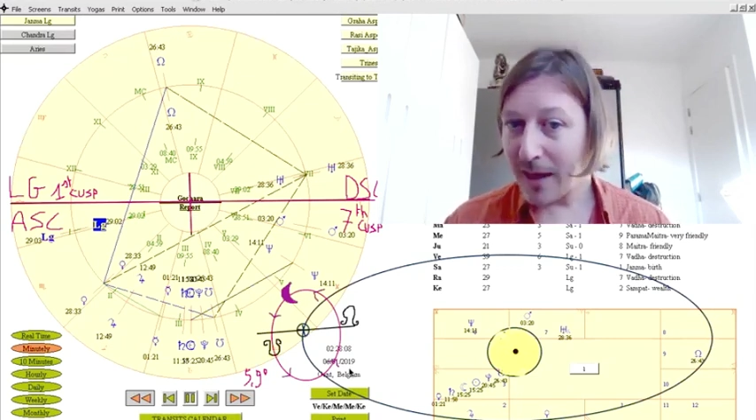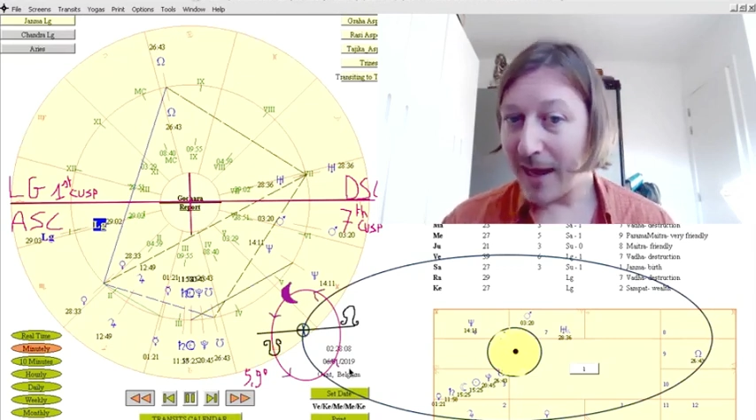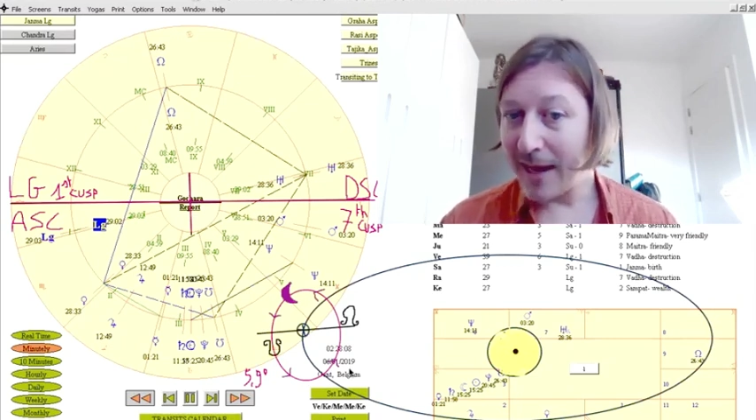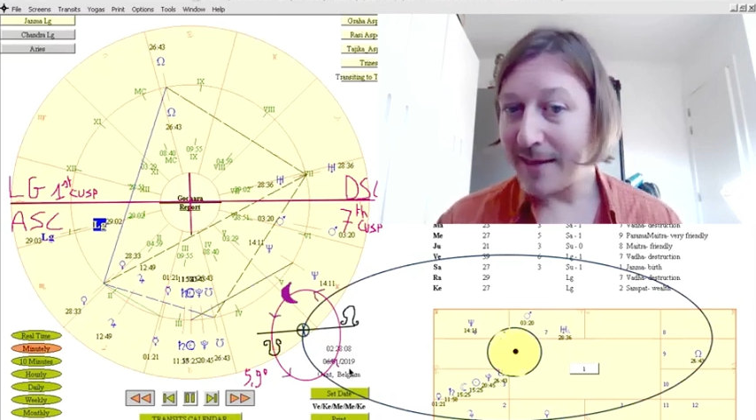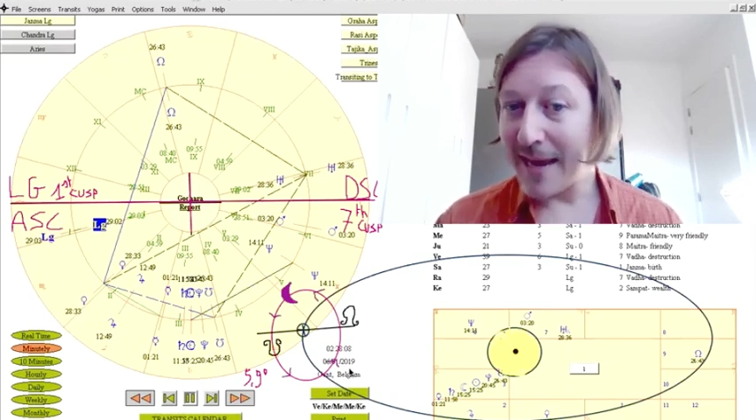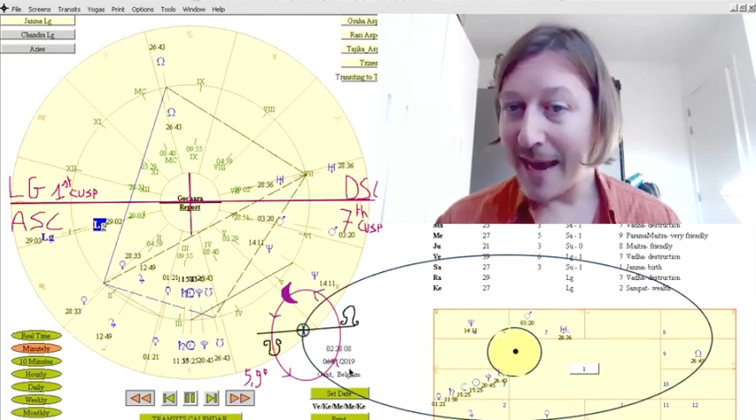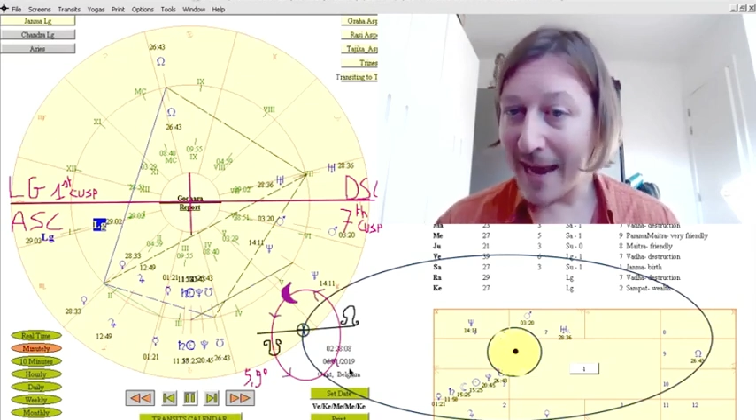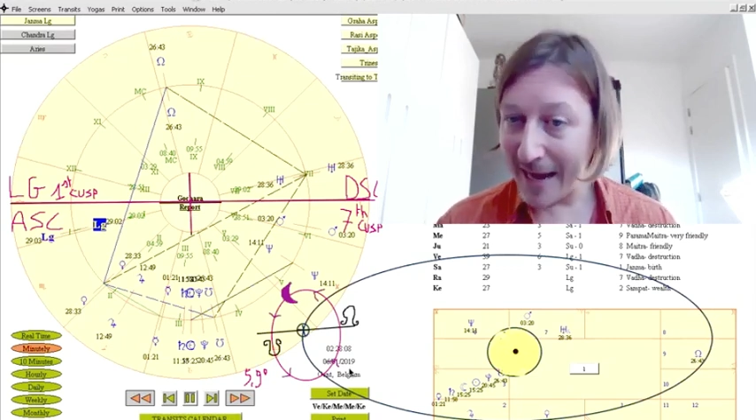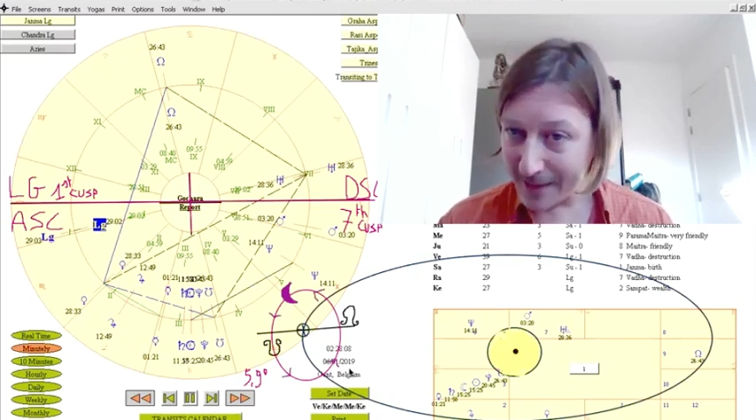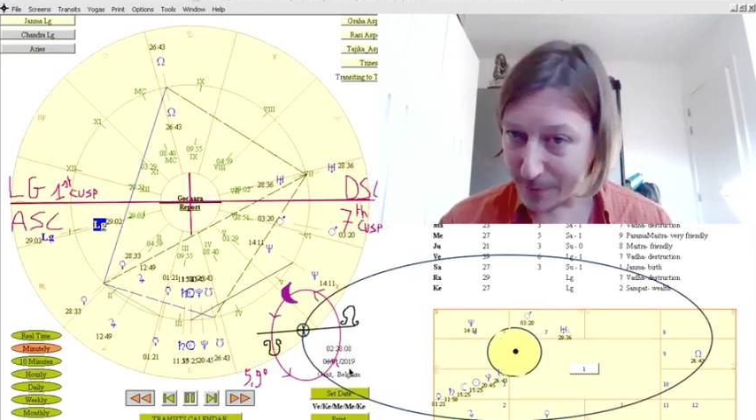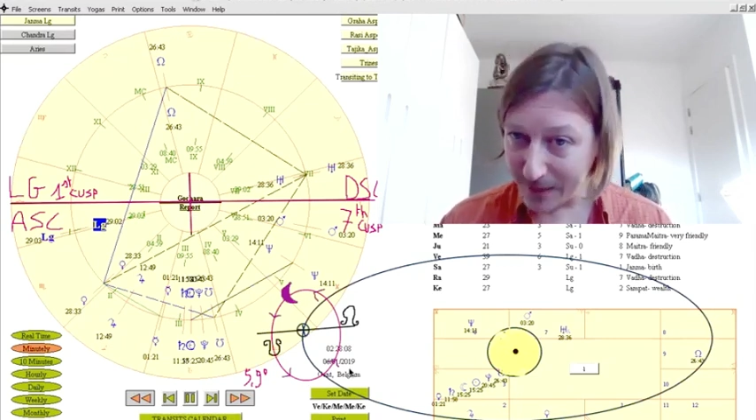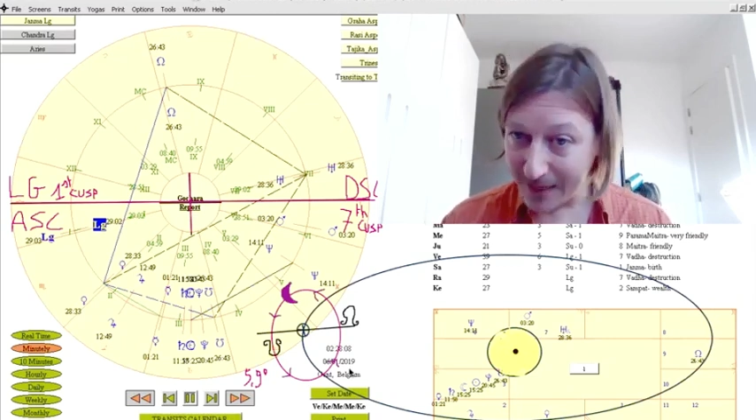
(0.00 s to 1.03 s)
and the head
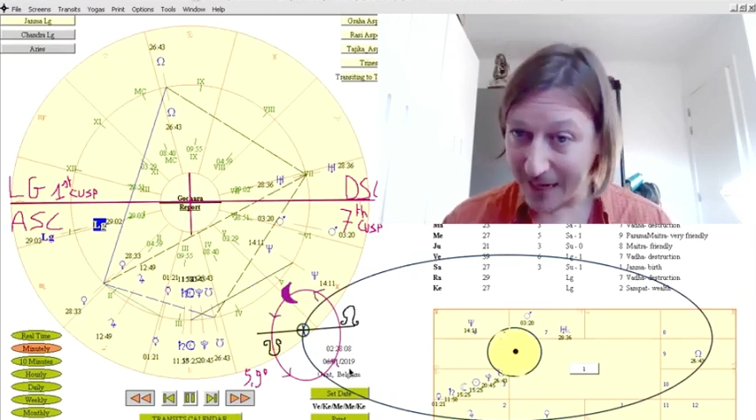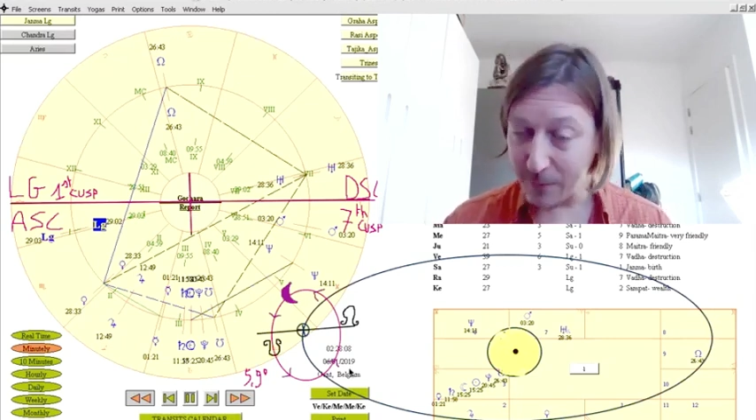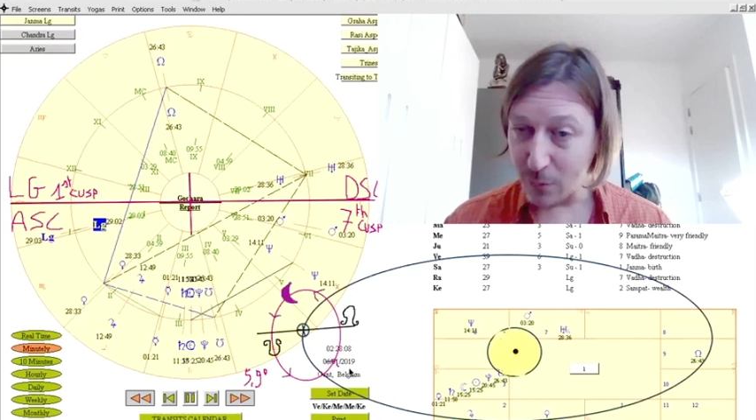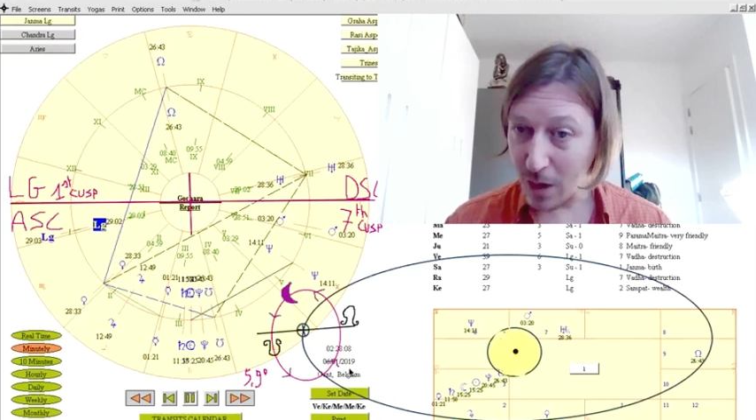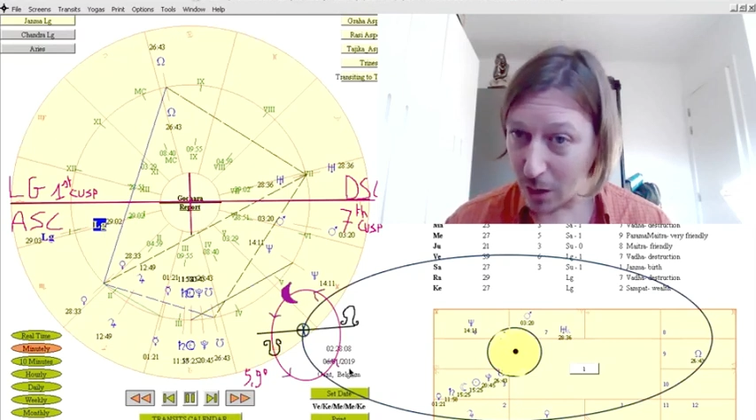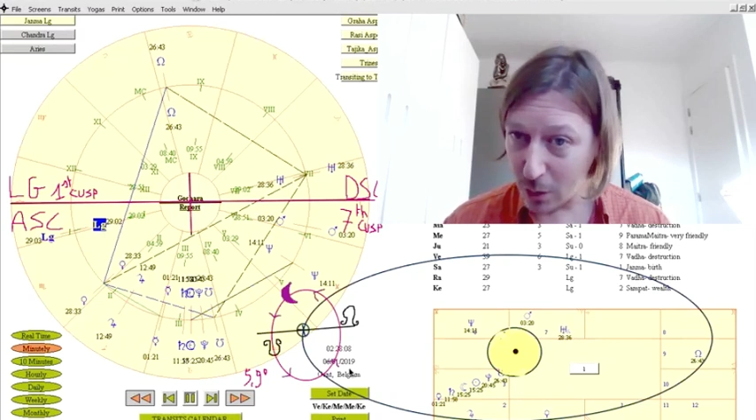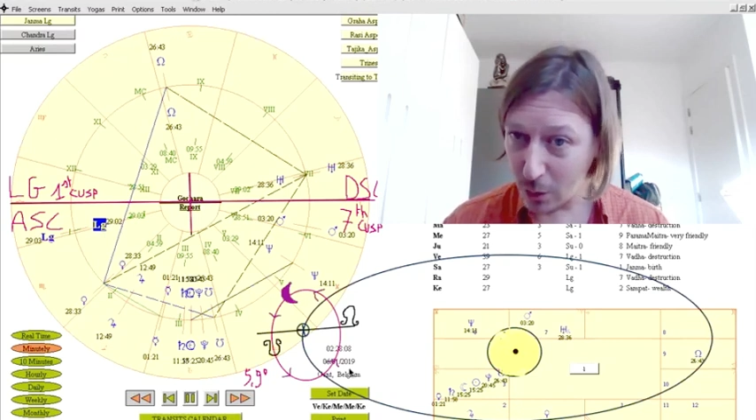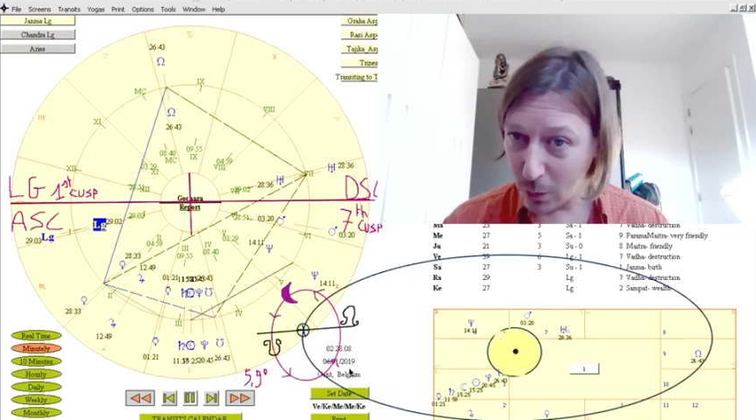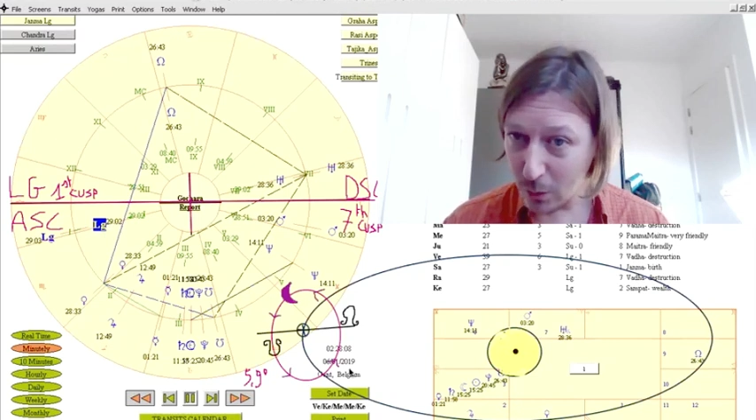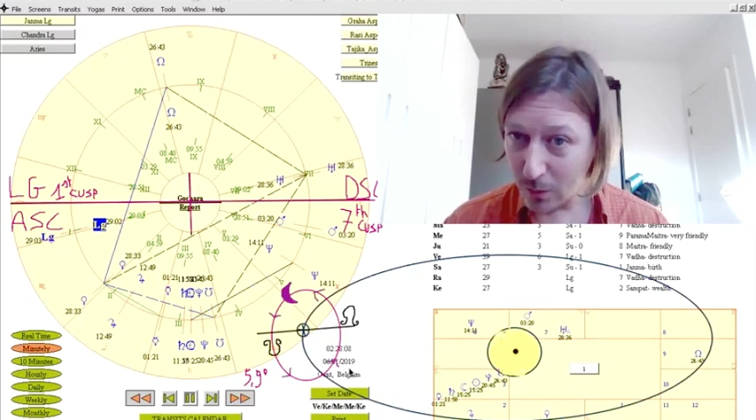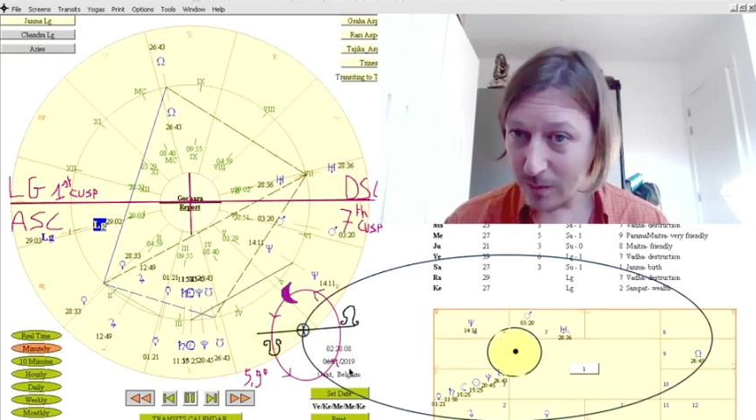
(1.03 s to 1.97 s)
became Rahu,